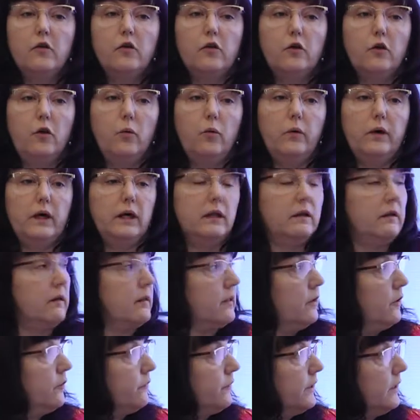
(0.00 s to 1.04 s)
So it's
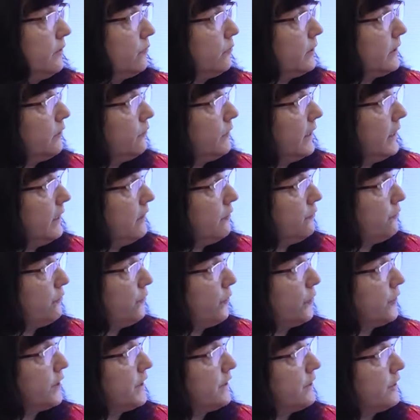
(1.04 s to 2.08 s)
serving very well
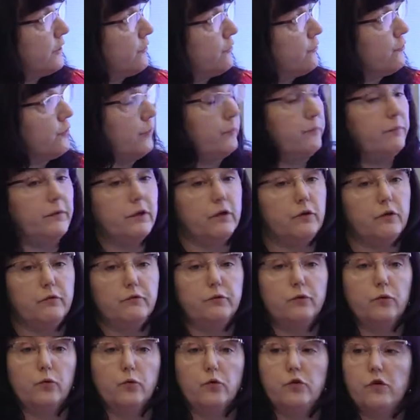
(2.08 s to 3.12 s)
for the transshipment of
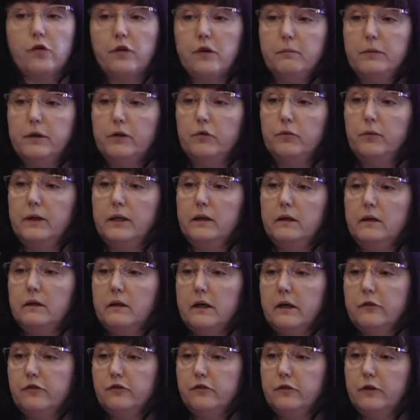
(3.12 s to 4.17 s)
goods between
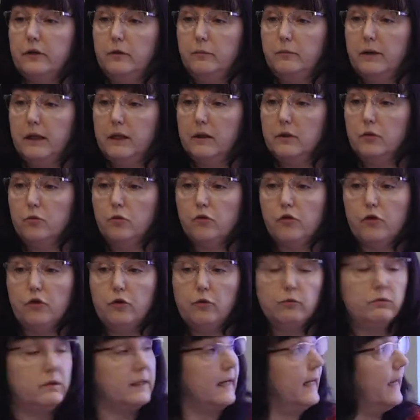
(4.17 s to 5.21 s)
Russia, Belarus,
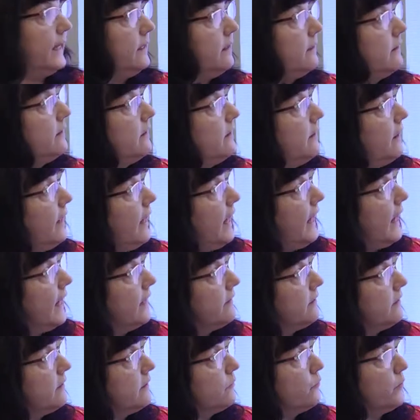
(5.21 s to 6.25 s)
Ukraine,
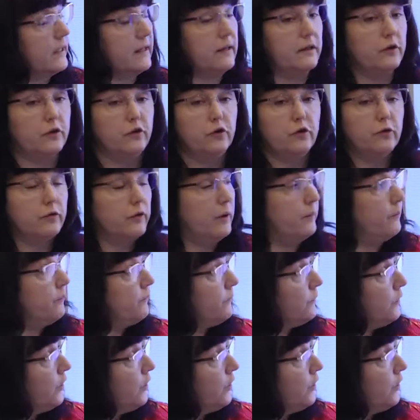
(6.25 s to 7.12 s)
and Western Europe.